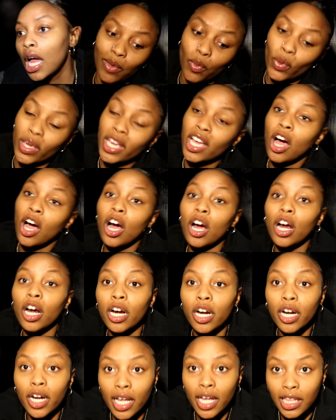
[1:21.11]
We
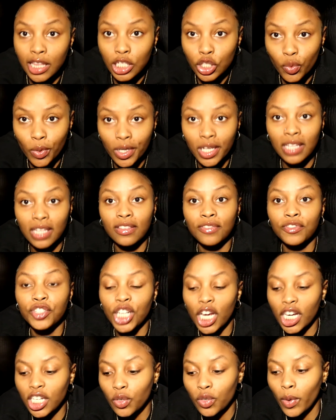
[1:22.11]
are in the twentieth of
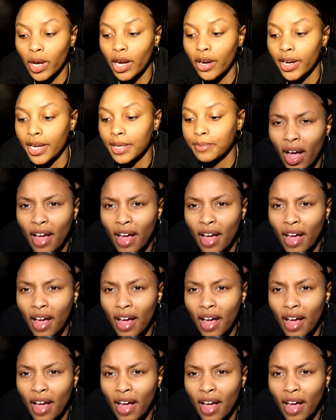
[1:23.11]
January.